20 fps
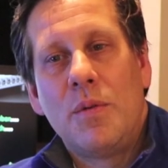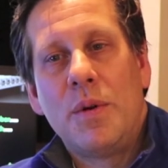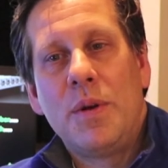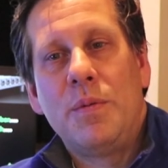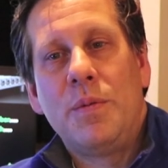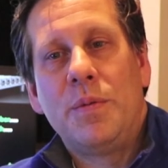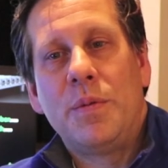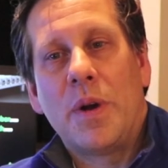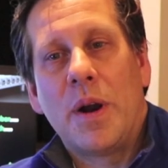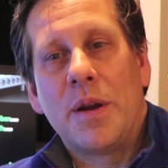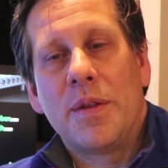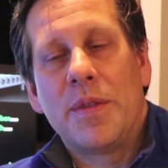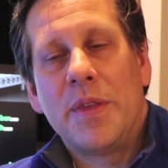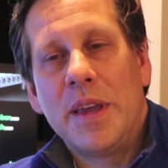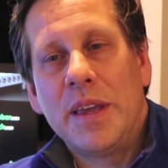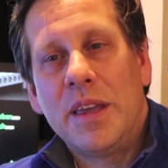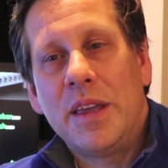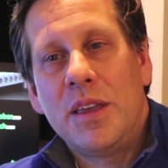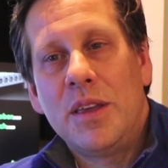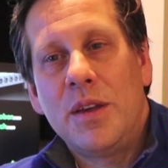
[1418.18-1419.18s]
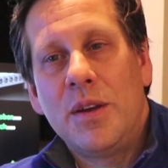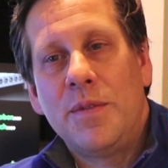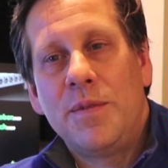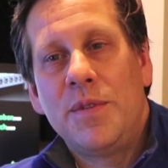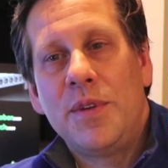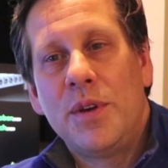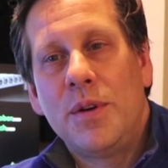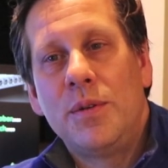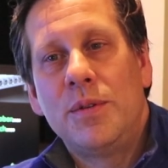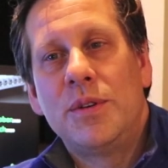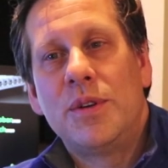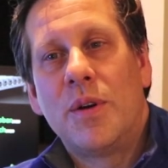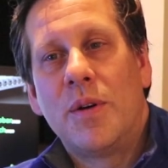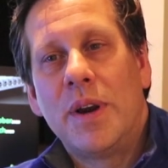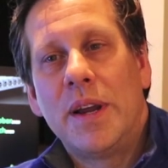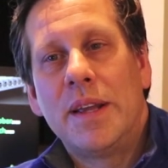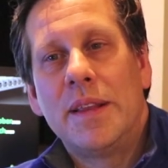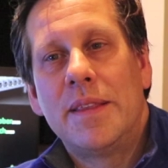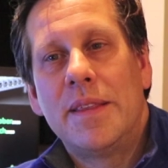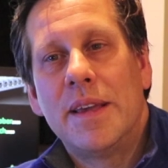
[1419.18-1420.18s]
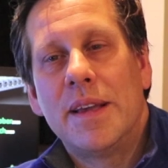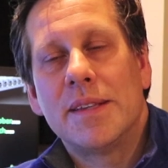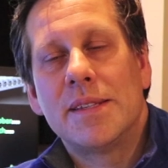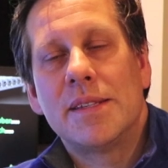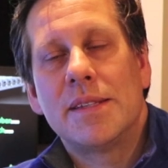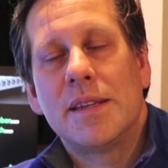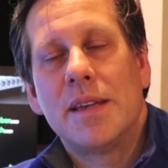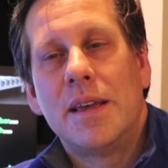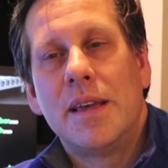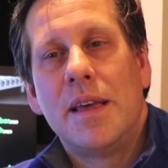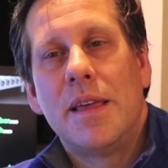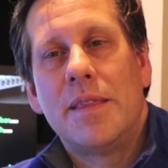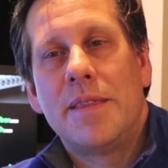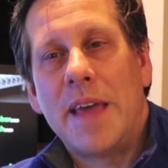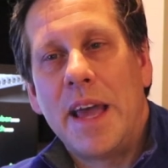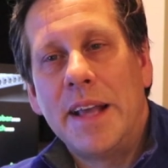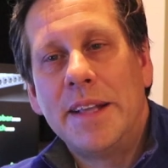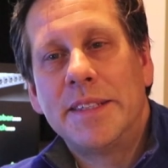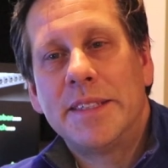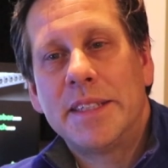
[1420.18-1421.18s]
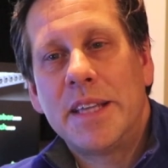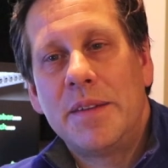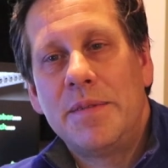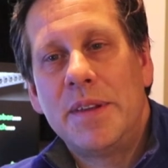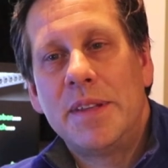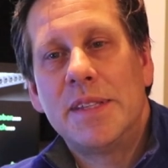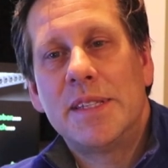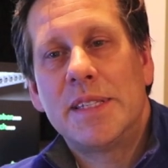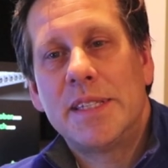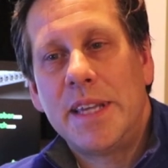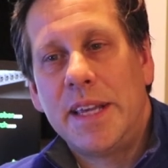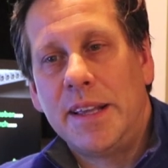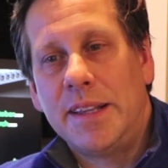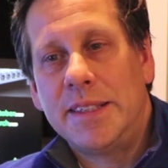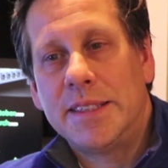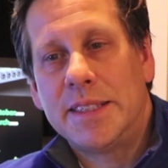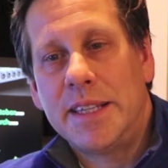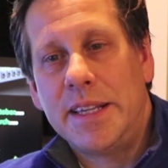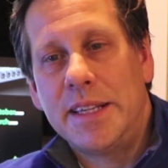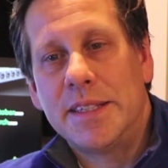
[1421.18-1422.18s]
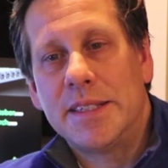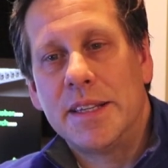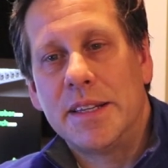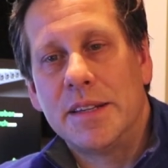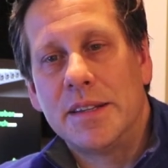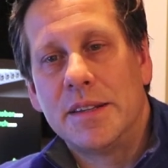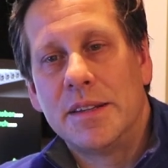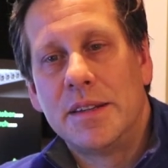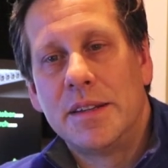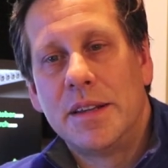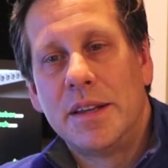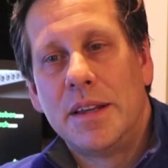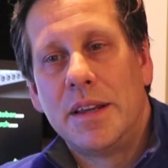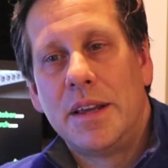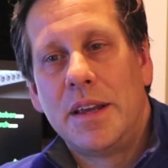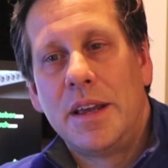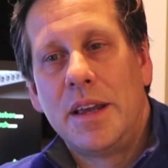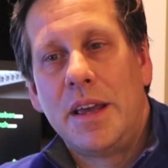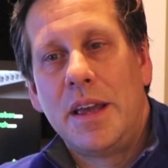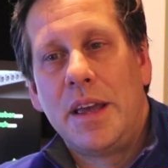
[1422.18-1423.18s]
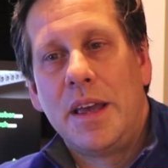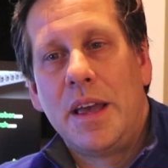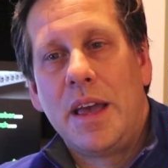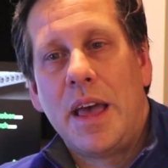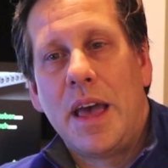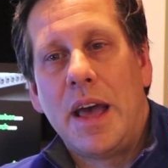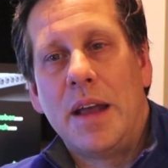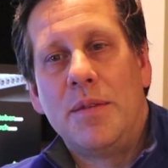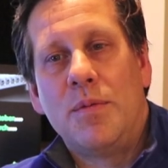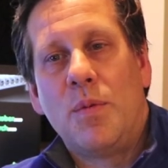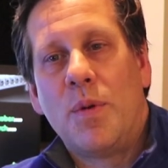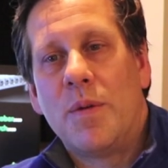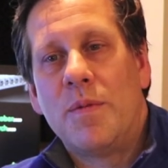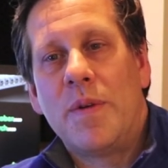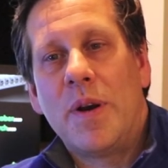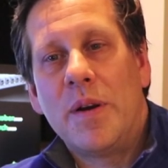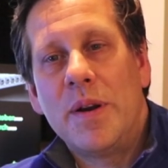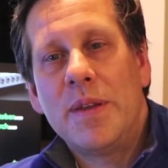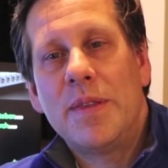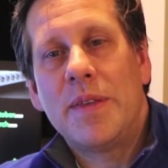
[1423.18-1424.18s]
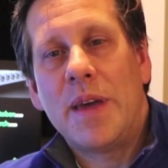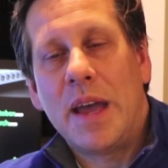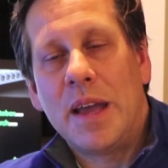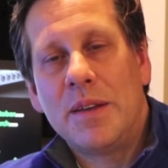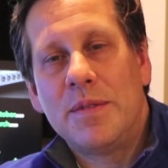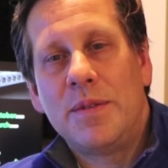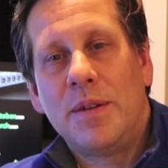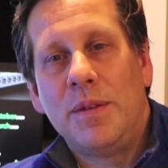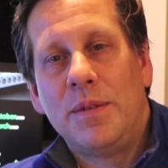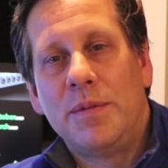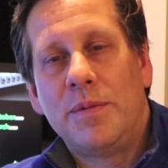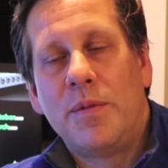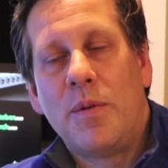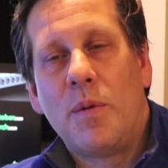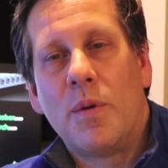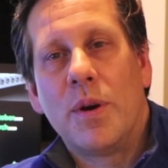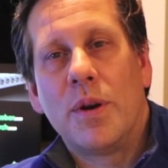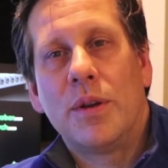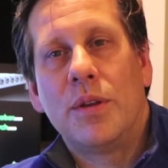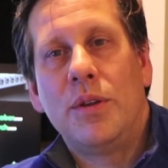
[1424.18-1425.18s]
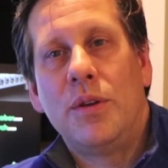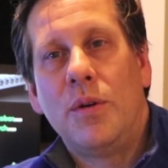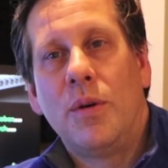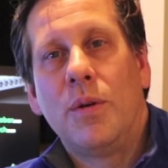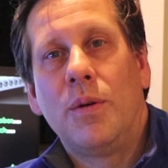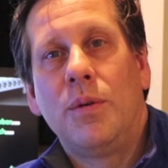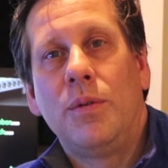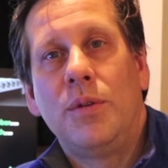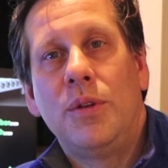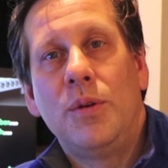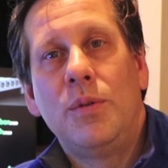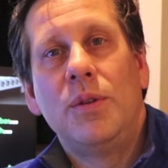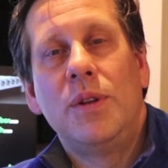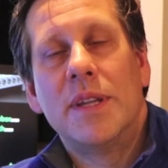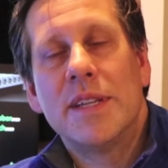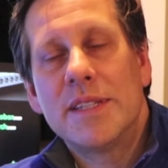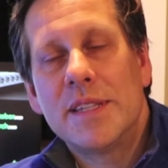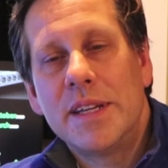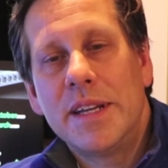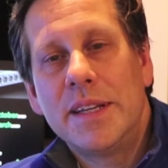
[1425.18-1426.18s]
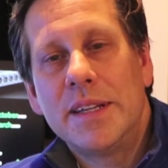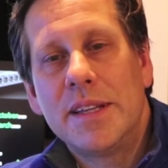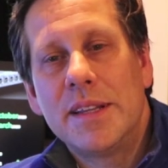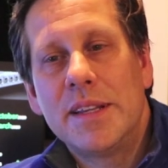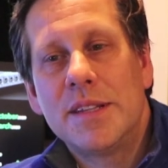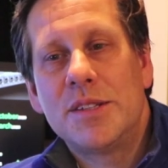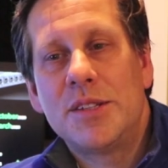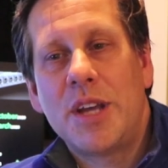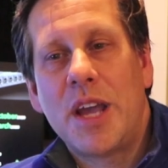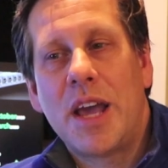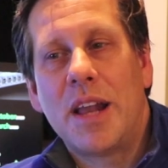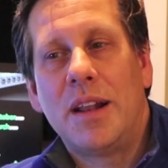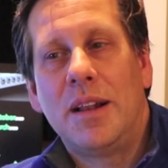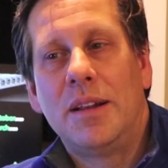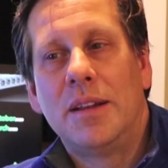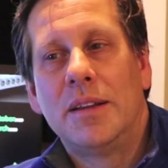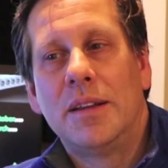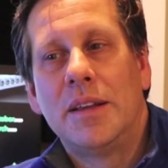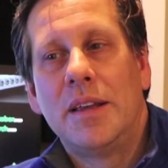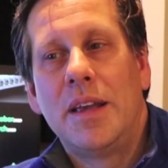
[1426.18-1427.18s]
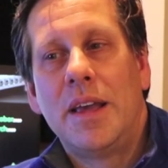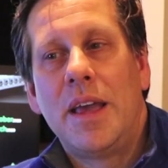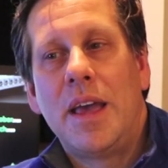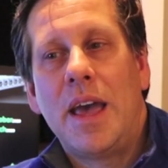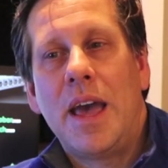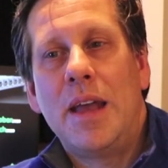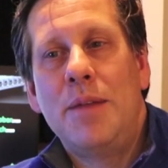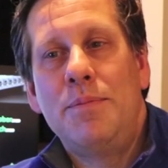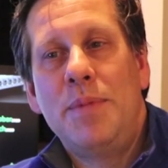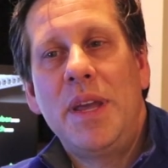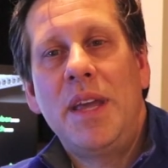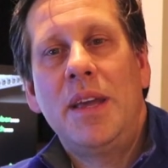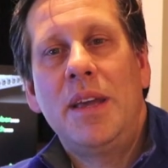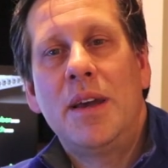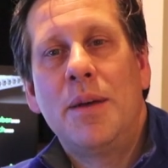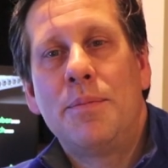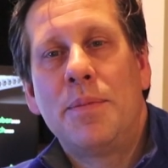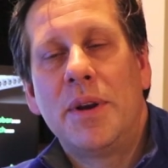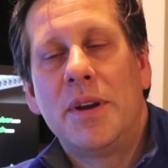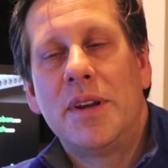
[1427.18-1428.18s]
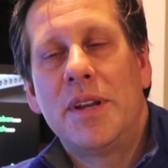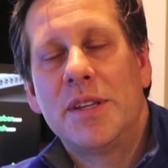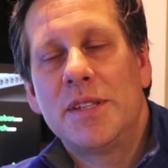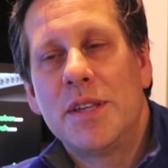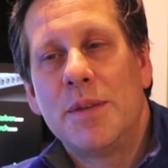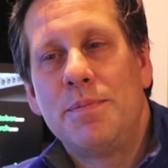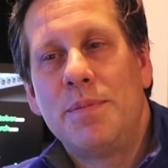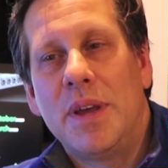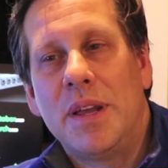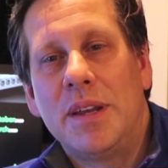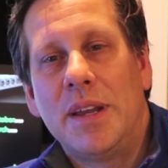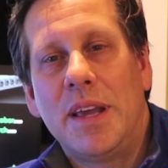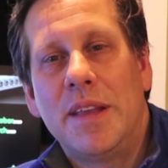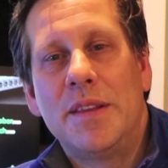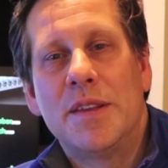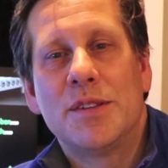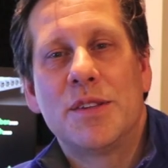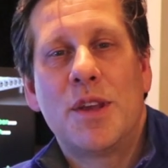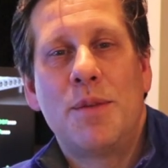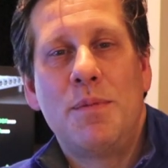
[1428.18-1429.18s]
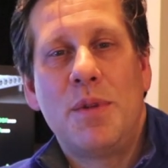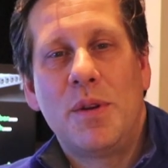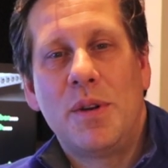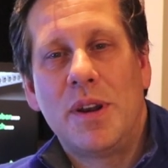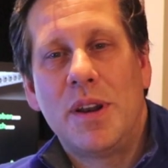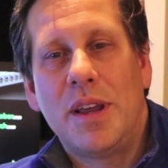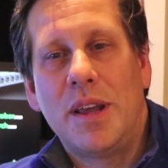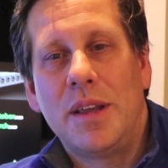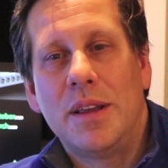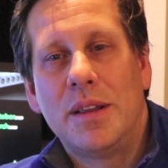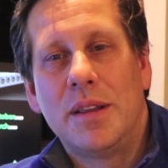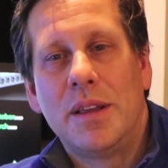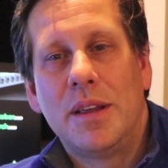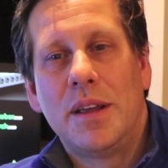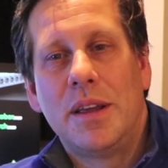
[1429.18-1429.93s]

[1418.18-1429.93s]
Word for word: we are thinking of you during this Thanksgiving season. And we're very thankful for your, you listening to this channel and being a participant in this community.